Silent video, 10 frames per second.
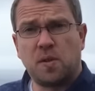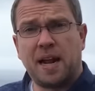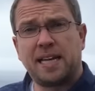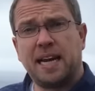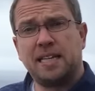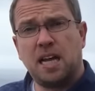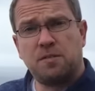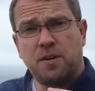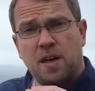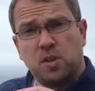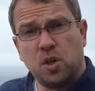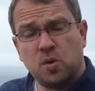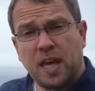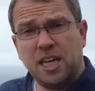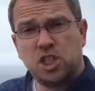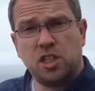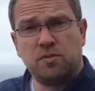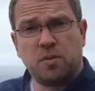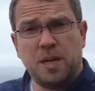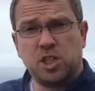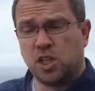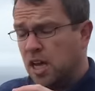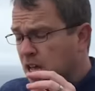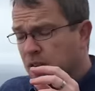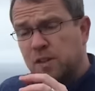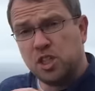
so that I can identify the location information.